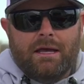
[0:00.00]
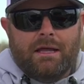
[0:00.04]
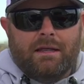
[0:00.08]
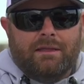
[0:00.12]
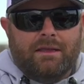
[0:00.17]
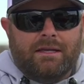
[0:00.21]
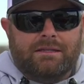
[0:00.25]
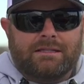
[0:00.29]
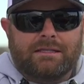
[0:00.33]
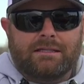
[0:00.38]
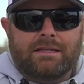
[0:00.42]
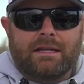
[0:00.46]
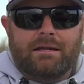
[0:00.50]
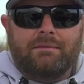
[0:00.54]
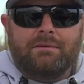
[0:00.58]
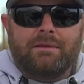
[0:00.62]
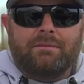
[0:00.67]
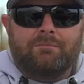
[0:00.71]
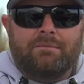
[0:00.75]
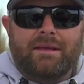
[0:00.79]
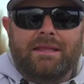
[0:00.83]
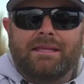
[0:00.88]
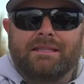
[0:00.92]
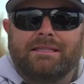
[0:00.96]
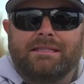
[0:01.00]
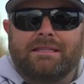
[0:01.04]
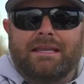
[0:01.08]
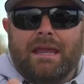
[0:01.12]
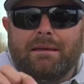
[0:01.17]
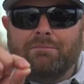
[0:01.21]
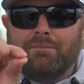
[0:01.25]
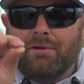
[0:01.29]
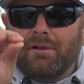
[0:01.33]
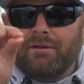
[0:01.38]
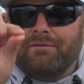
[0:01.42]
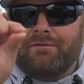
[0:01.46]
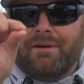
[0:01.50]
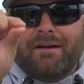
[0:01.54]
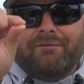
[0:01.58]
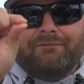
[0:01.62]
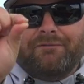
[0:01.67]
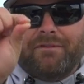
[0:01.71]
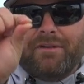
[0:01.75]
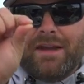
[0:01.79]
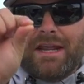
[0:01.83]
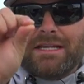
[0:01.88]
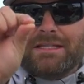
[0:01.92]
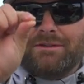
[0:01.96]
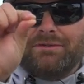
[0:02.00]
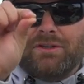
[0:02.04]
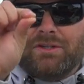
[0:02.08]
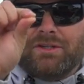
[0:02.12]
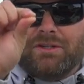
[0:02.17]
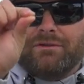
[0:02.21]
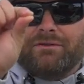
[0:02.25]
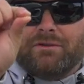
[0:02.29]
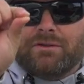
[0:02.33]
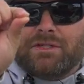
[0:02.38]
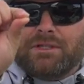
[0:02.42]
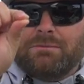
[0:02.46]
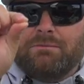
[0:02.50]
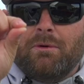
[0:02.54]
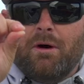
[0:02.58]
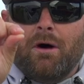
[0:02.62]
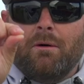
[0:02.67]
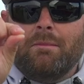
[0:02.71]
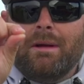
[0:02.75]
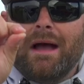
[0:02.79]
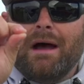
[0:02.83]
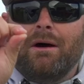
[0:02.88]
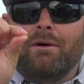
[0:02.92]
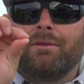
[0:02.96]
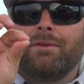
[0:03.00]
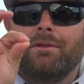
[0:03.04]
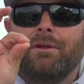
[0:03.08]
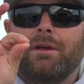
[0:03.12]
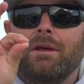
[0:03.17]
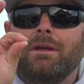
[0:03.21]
This is going to be the staple if I'm finesse fishing for smallmouth,